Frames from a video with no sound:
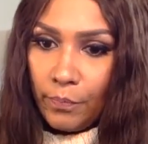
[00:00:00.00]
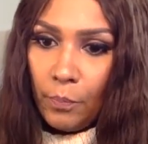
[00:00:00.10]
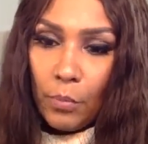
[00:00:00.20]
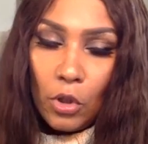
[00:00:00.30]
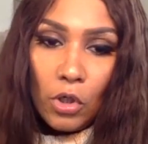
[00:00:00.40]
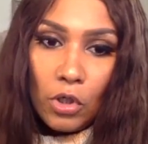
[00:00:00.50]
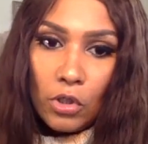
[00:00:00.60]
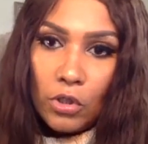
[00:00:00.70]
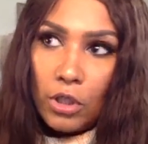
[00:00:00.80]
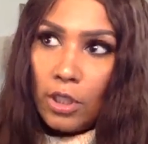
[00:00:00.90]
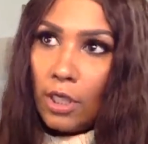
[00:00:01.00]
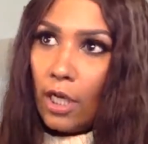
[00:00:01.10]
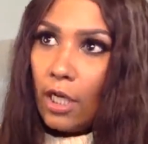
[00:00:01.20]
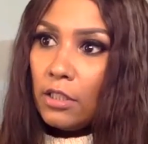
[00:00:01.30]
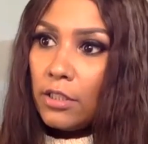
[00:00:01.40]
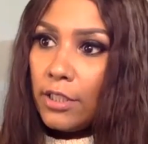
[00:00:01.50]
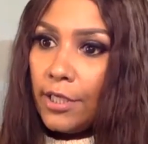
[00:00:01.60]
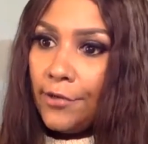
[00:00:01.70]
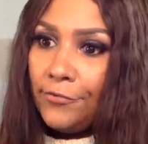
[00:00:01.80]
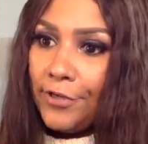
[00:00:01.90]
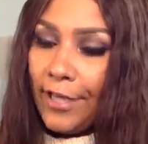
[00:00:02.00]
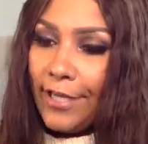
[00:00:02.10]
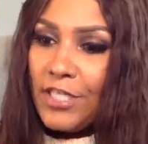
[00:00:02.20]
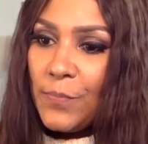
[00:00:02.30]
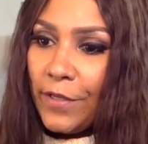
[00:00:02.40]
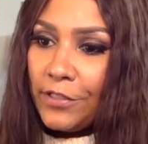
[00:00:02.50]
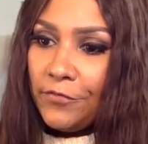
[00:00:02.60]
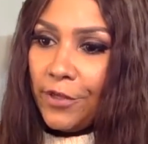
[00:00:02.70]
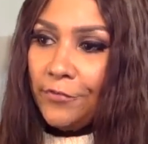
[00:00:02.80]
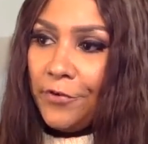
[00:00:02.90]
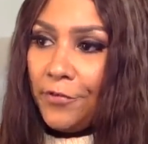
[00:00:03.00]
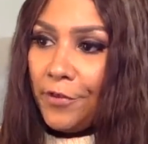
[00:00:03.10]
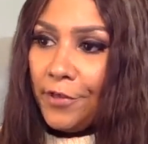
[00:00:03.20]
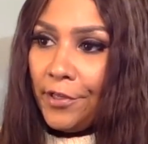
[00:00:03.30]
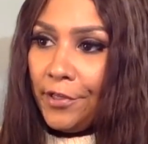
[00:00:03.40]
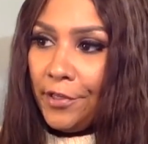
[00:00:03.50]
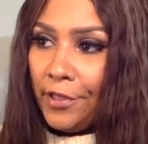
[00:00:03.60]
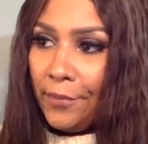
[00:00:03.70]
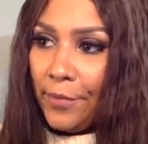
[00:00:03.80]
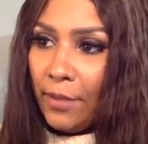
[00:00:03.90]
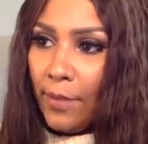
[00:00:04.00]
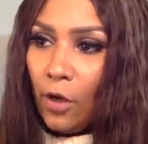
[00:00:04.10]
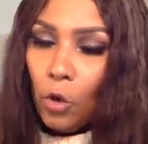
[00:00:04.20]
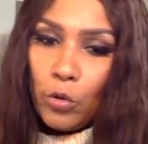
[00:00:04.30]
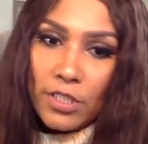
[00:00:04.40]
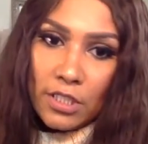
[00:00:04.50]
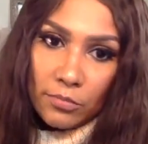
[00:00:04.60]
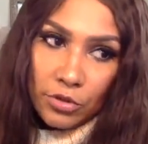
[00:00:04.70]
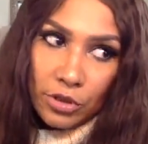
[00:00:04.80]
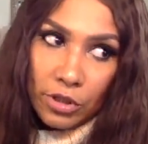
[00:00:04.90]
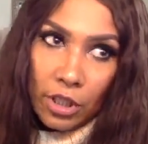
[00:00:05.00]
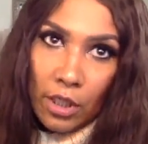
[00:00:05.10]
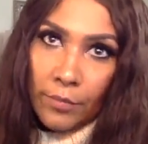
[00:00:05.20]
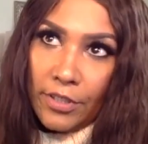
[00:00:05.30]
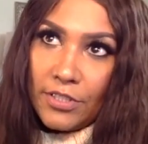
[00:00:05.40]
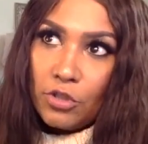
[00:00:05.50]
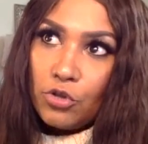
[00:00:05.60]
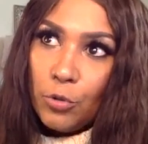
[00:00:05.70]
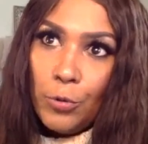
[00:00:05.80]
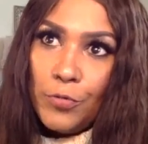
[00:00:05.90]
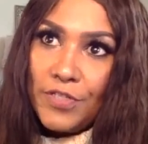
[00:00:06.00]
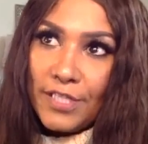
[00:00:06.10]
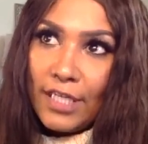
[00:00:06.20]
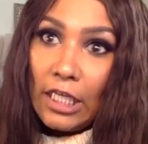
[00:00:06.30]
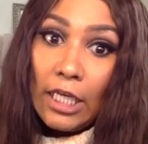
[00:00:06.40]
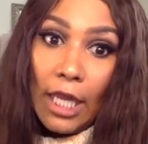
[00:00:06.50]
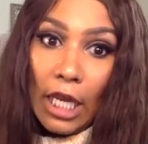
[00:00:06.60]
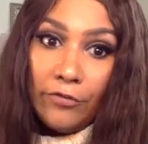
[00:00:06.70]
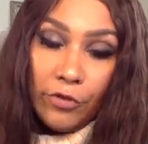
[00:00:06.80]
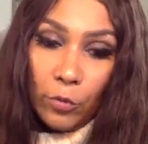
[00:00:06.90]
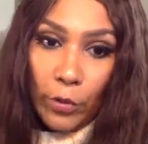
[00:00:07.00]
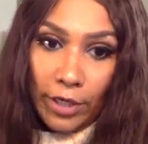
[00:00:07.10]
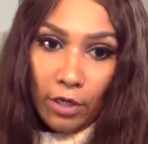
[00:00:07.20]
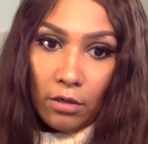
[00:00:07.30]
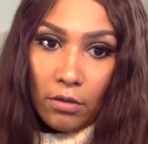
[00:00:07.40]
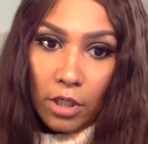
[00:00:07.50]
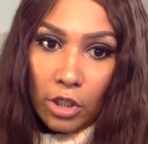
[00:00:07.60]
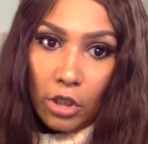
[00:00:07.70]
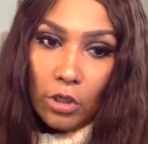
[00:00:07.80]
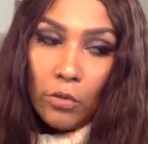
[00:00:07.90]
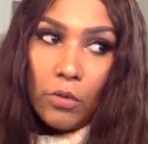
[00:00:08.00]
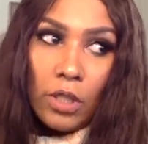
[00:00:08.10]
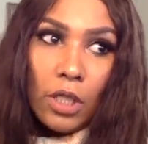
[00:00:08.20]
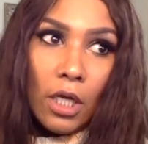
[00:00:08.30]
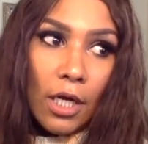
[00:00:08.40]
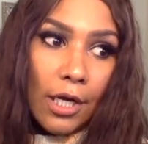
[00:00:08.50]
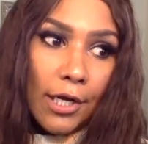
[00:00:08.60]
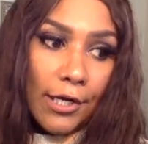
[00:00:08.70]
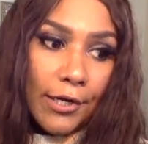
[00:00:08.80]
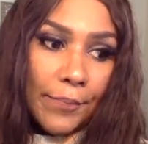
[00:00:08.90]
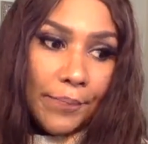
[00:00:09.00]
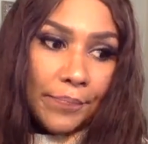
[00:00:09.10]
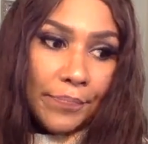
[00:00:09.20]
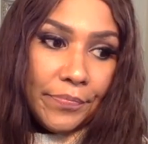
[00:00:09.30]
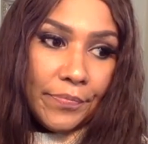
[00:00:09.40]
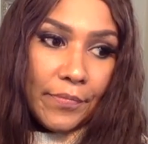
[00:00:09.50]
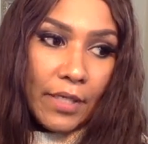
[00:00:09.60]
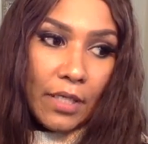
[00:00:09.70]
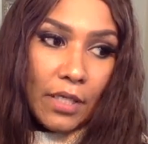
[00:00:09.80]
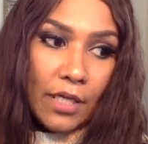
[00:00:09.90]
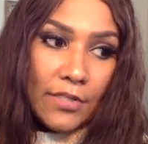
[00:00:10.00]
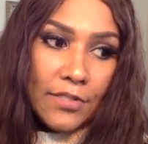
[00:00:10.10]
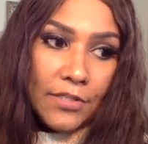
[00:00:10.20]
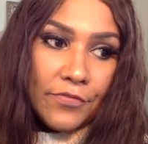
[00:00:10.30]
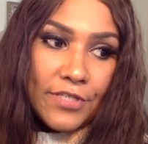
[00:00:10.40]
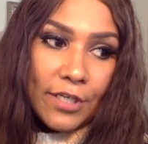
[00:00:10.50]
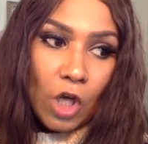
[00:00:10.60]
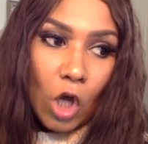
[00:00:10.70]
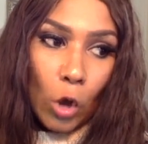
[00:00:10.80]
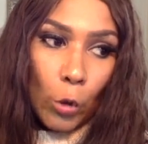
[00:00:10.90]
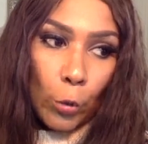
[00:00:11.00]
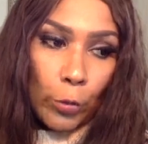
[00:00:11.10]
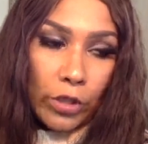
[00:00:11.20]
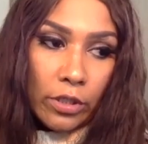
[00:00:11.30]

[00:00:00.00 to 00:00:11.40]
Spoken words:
book. I look at every aspect of everything, and then I make my own assumption, because there's truths hidden everywhere, you know. Um, and a lot of stuff is in code